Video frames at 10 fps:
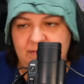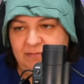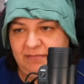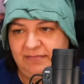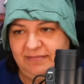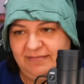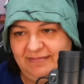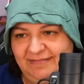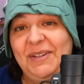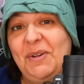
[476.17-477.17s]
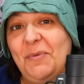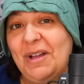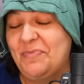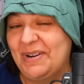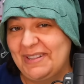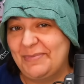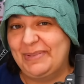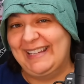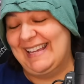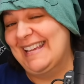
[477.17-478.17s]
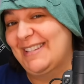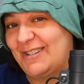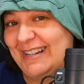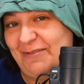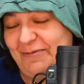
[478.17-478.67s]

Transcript: Bruh. You know what? Part of the play is trying to